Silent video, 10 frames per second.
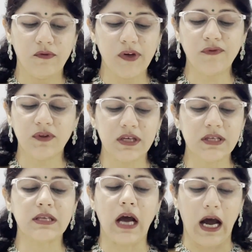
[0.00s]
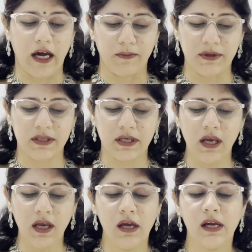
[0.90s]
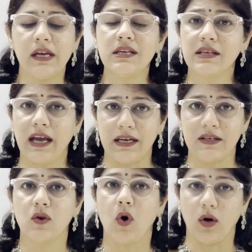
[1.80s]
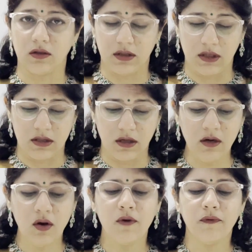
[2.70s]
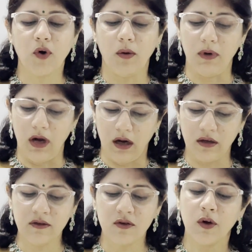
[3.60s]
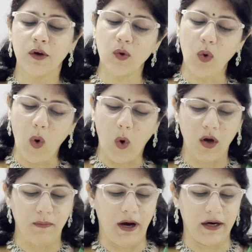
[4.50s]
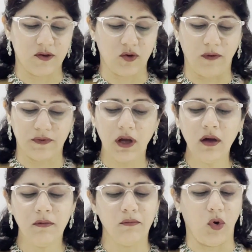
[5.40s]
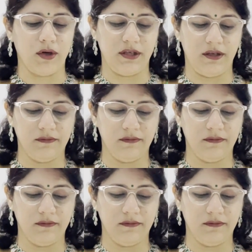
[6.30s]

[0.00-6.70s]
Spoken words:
Fifth is RBC. It carries oxygen from lungs to all parts of the body.